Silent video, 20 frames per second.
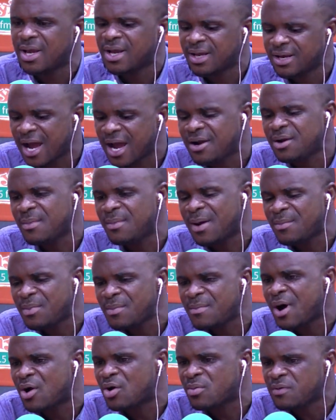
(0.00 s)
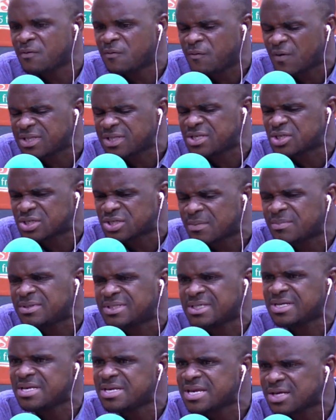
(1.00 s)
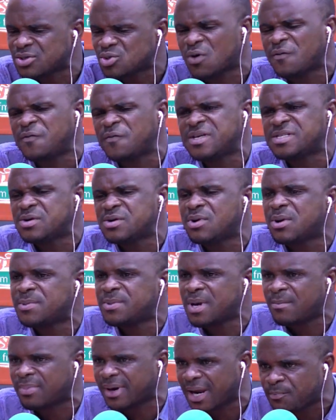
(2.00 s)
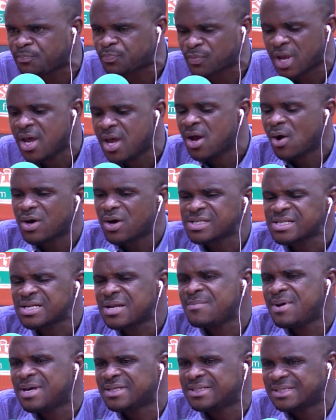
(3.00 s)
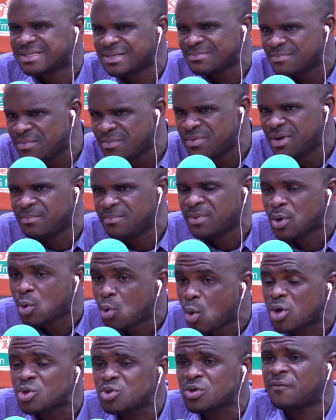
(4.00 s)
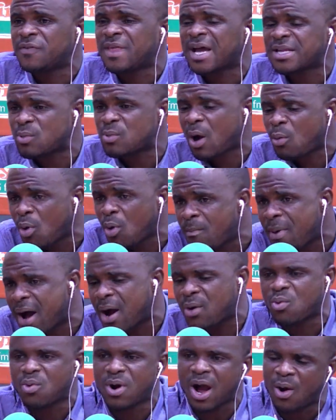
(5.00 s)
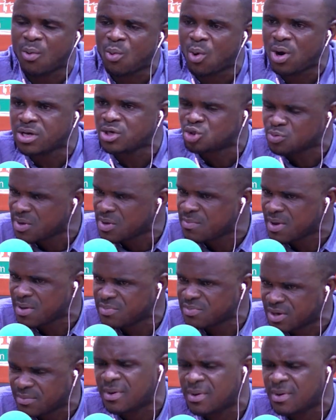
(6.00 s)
Down my me back will be 40 something years or fees with Chabra or send a message in maybe because of that. While what back I warning to me maybe.